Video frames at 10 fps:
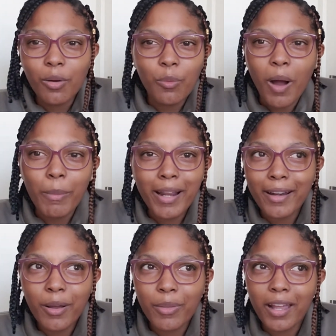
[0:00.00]
Why would I
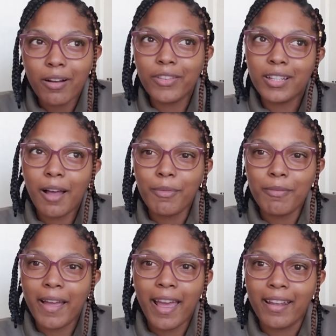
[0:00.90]
know that off the top
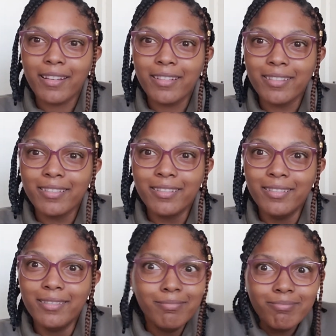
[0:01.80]
of my head?
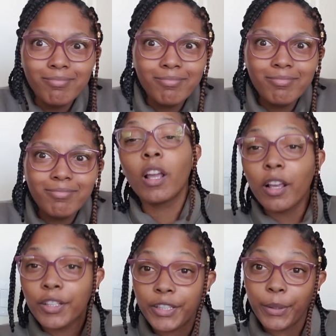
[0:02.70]

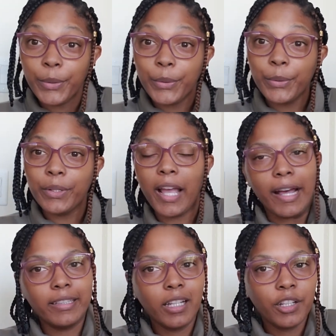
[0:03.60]
So
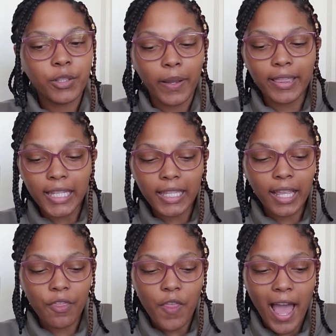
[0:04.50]
yeah, so I think
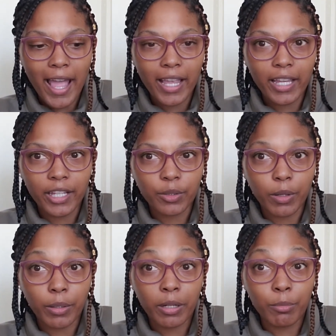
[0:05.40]
that is what
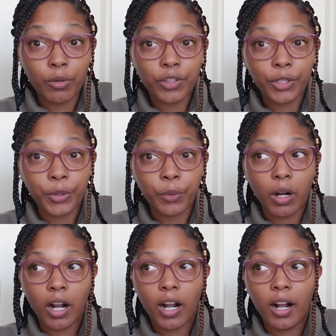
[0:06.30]
I'm gonna move to,
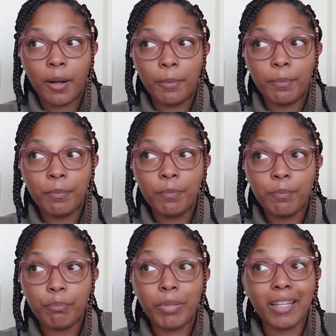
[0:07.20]

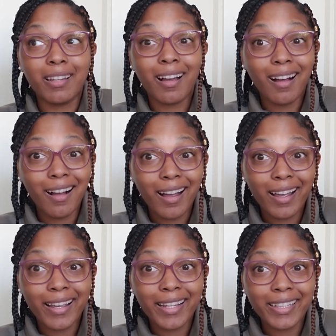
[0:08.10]

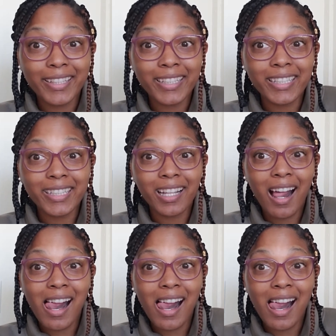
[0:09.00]
because